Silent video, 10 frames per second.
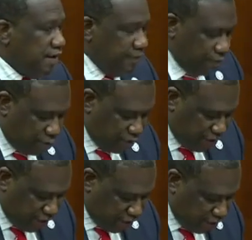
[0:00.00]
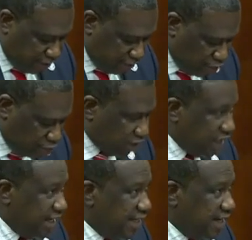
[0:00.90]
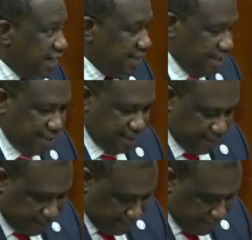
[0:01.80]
of contending views and ideas,